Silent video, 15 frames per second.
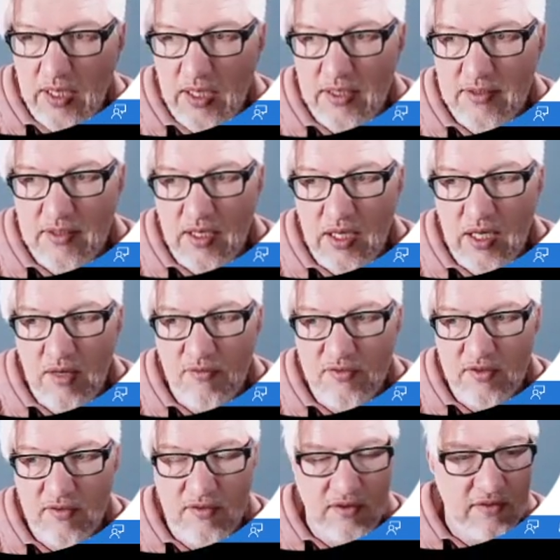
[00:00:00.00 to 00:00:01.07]
And
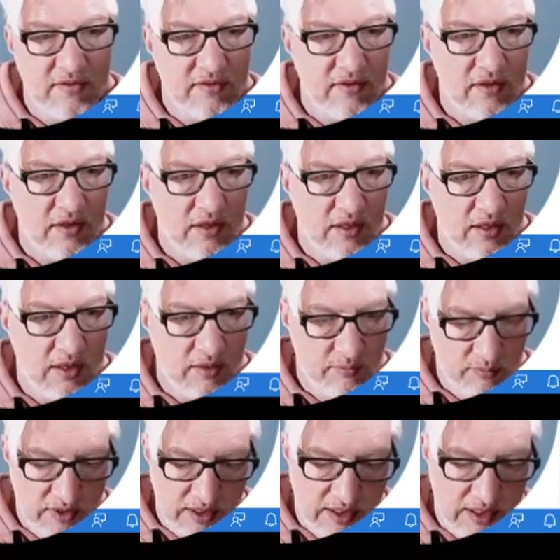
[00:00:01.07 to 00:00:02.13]
after this,
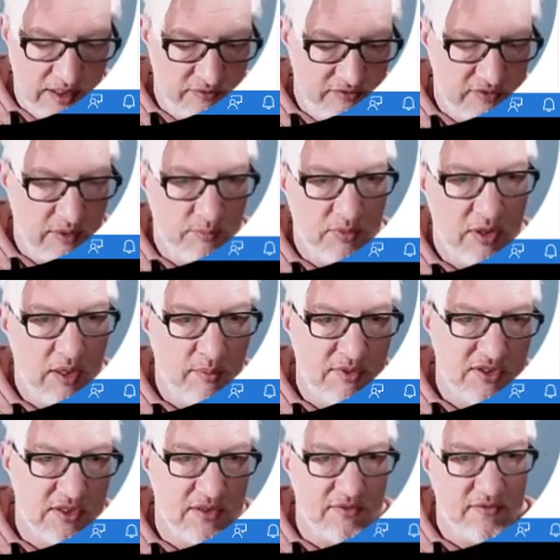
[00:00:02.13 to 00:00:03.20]
um, I have some
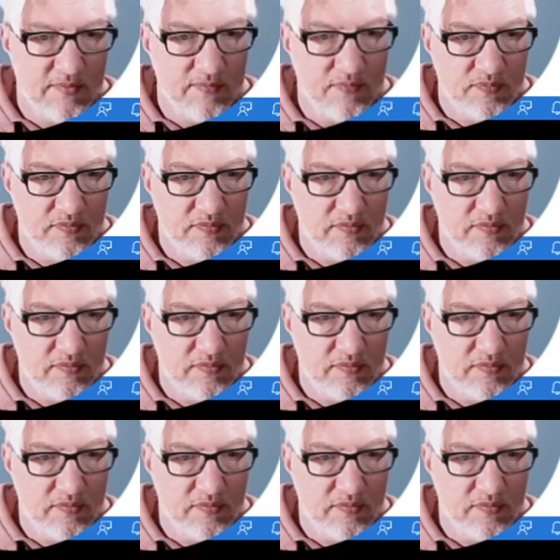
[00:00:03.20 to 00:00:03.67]
parameters.